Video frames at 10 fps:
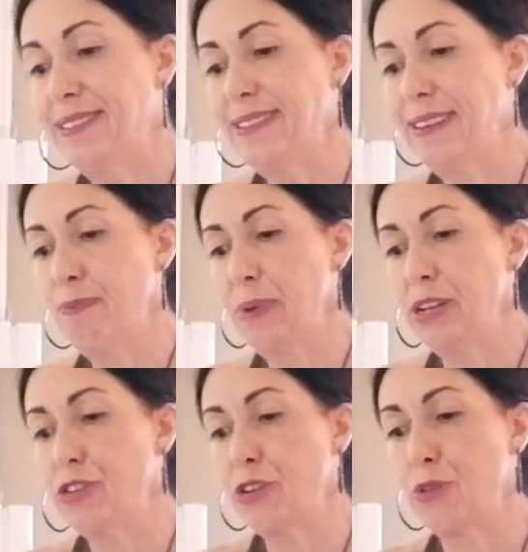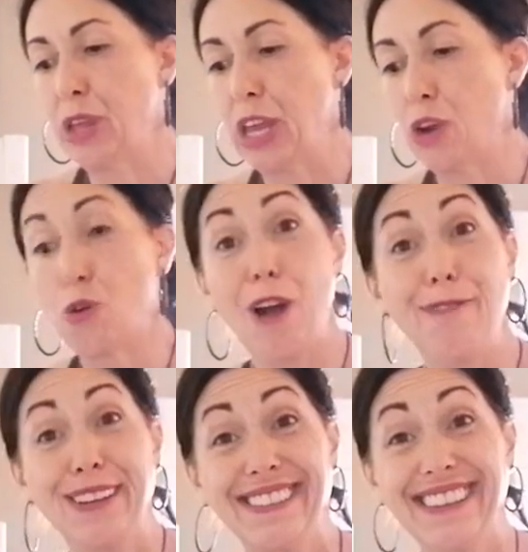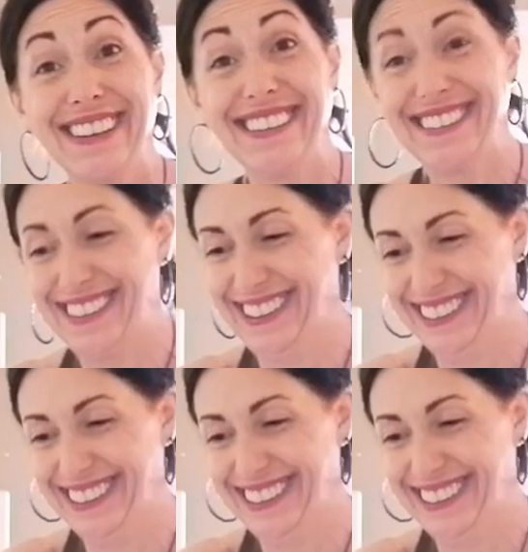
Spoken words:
seep into the crevices.